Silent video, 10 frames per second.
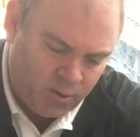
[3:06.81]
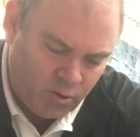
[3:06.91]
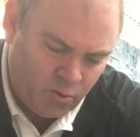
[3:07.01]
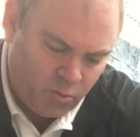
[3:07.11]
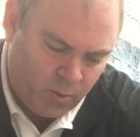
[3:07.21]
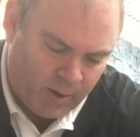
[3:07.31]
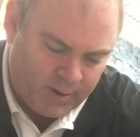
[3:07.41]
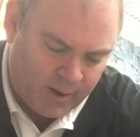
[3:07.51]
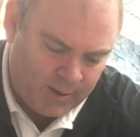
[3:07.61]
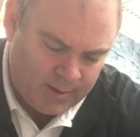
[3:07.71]
to a
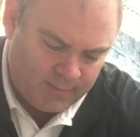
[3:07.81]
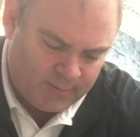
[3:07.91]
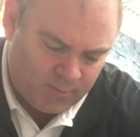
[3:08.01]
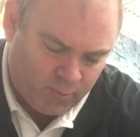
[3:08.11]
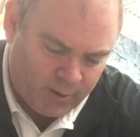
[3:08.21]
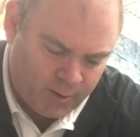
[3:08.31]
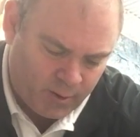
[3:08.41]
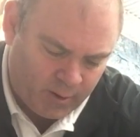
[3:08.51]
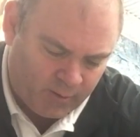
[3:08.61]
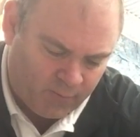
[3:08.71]
tightness
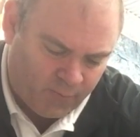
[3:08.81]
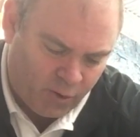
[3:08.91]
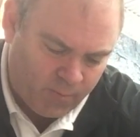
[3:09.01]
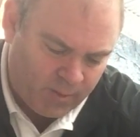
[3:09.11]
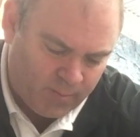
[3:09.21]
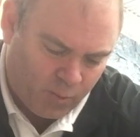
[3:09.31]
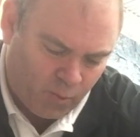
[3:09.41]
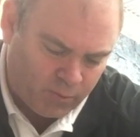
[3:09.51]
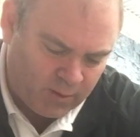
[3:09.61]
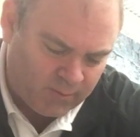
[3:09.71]
where it's firm and the bolt